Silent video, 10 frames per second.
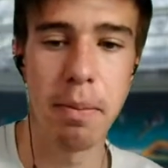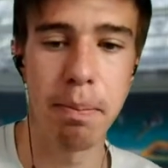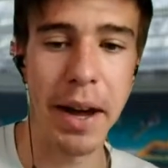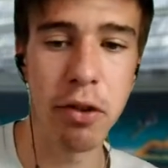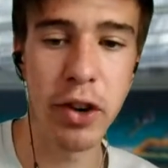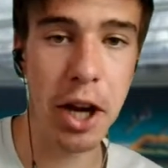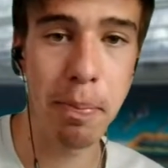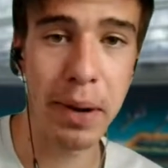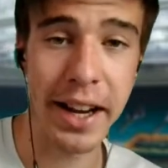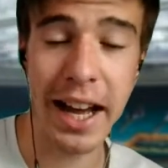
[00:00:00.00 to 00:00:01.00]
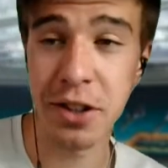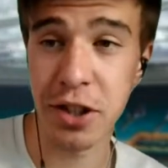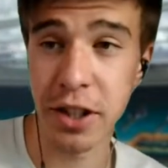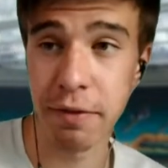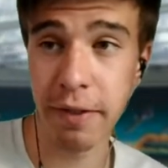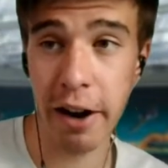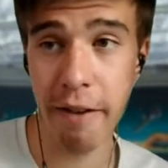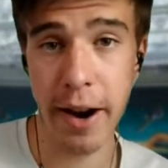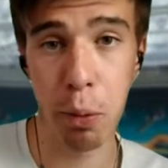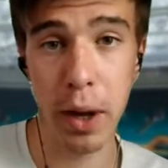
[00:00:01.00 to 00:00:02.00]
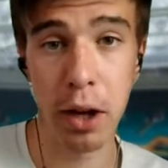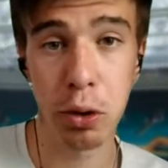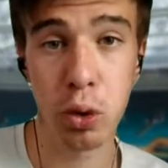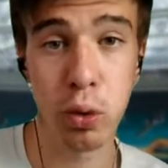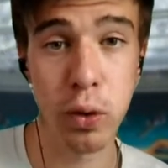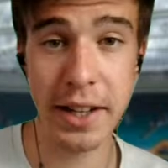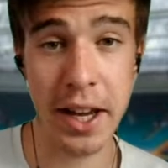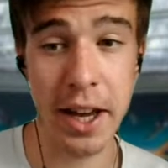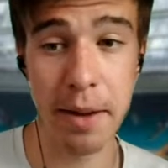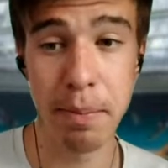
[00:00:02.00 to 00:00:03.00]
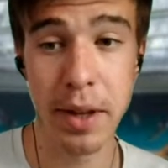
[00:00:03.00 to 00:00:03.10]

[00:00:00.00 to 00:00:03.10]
Mannarino played actually very, very well. Credit to him.